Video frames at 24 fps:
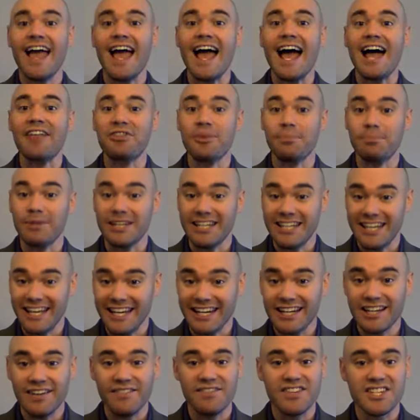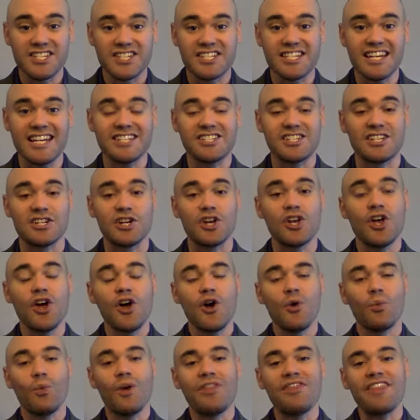at the beginning of the season
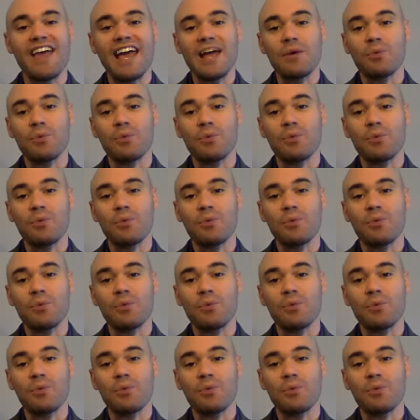when they